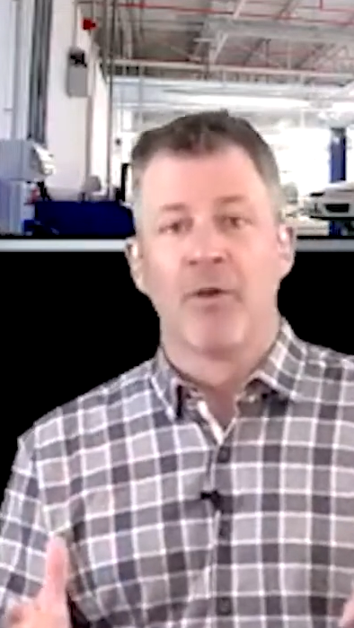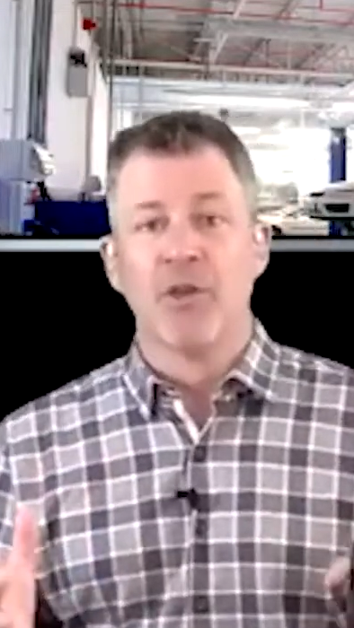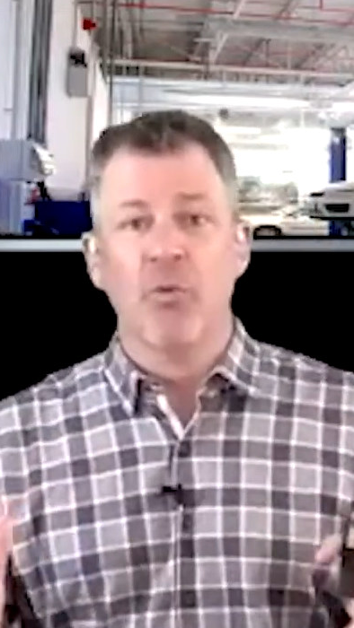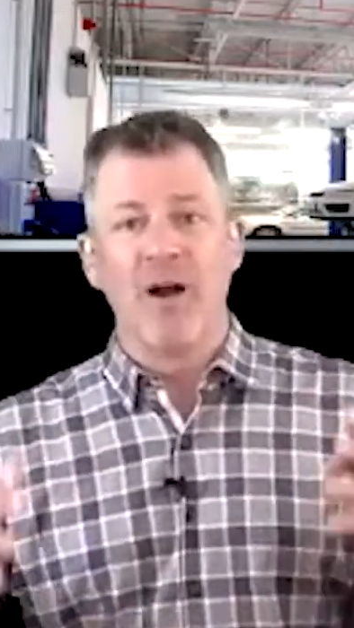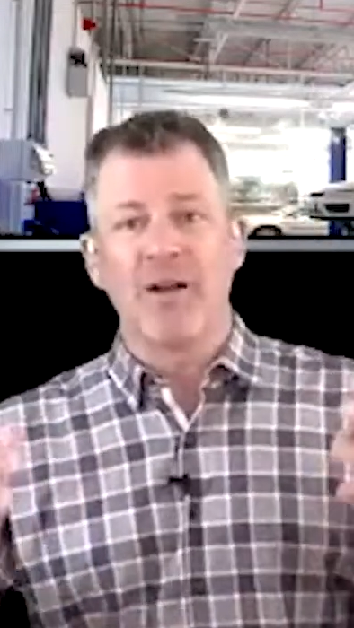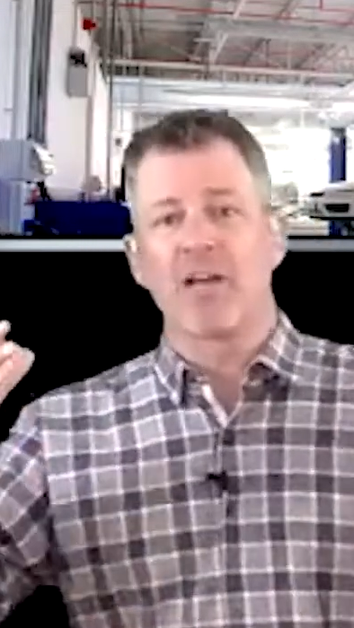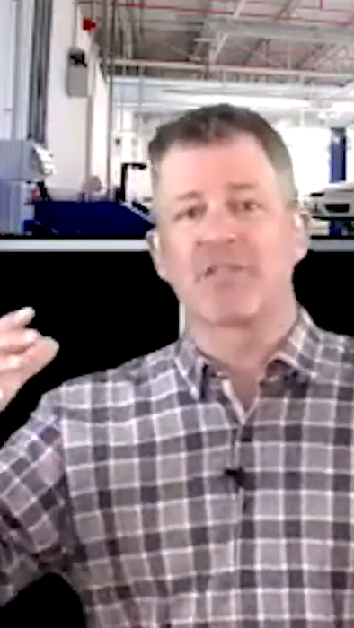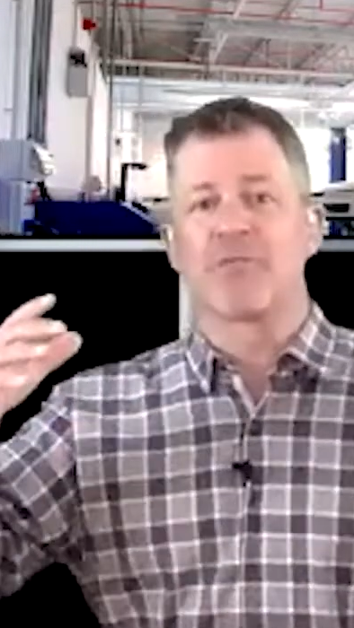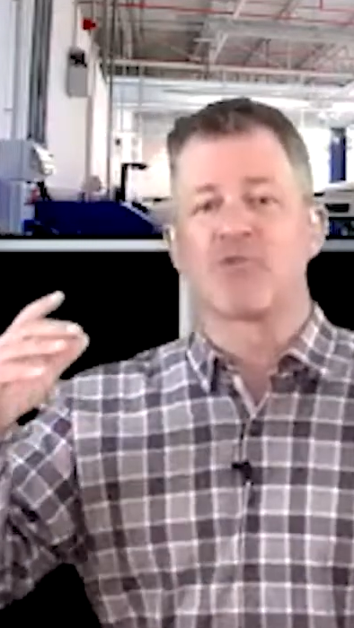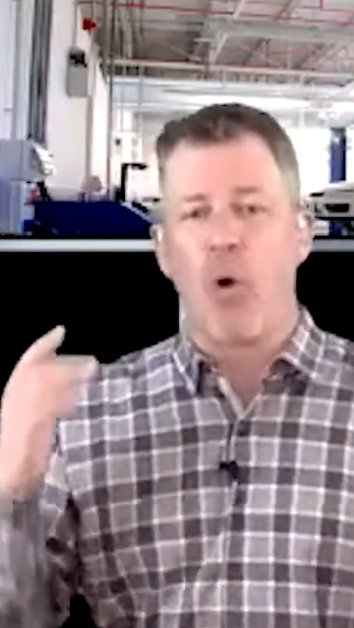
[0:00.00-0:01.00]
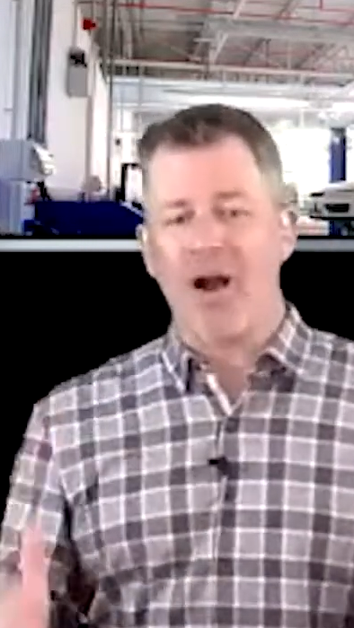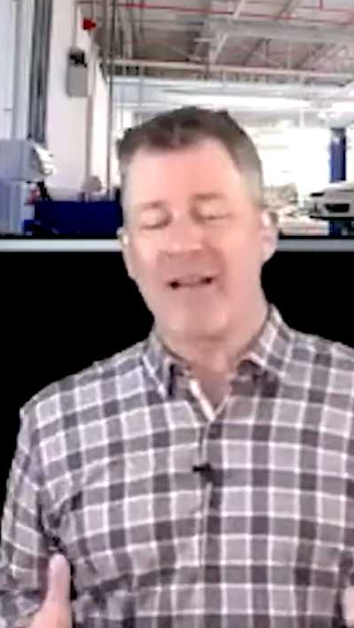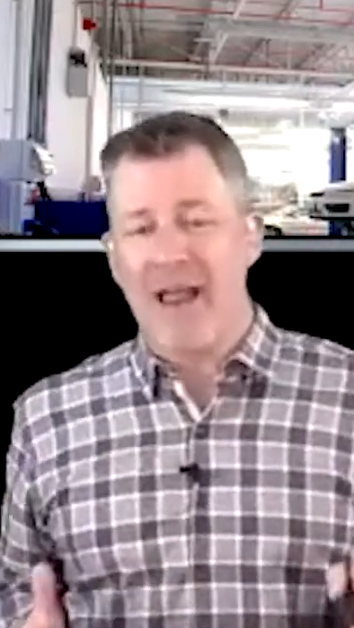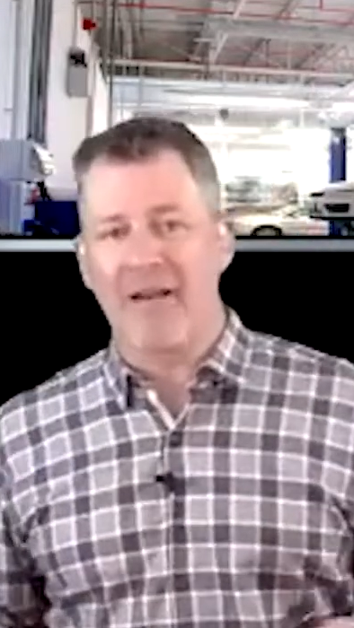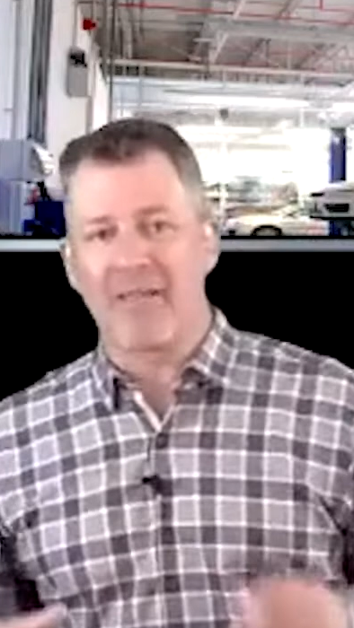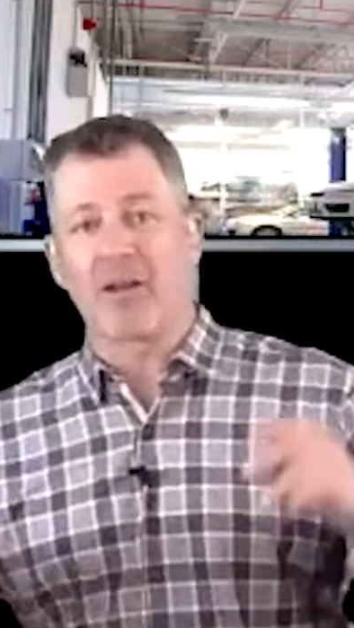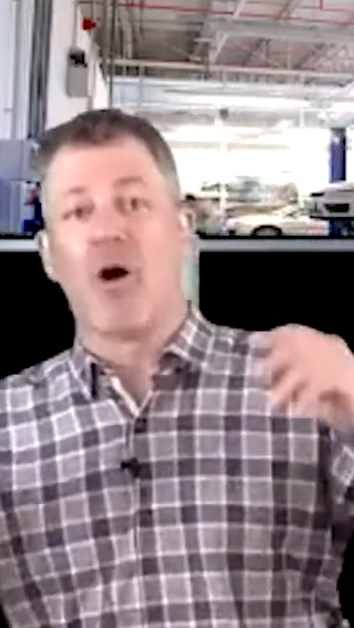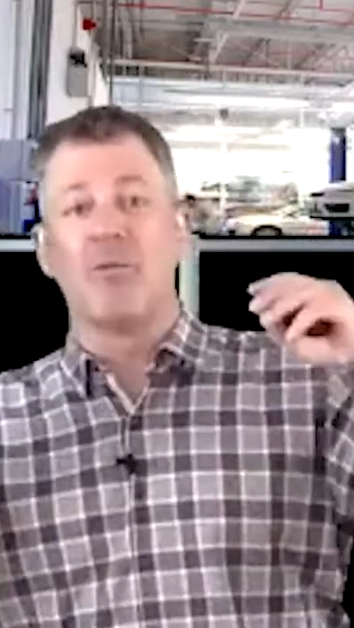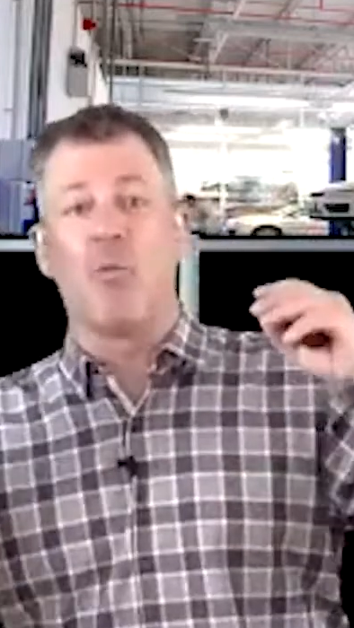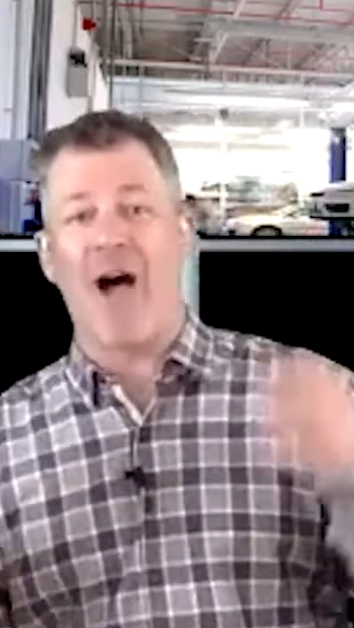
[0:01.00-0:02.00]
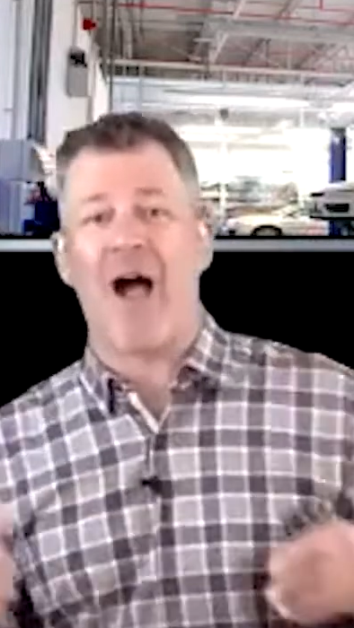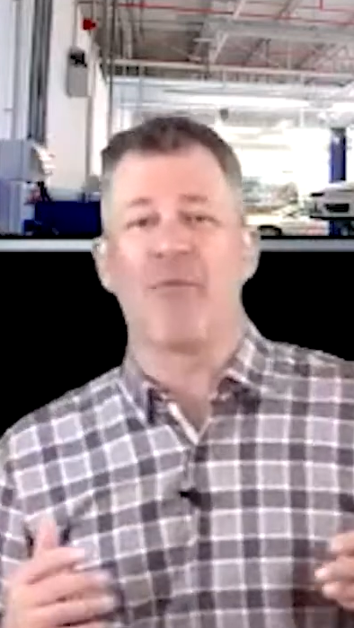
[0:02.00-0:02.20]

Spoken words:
You want customers walking out of there going, wow,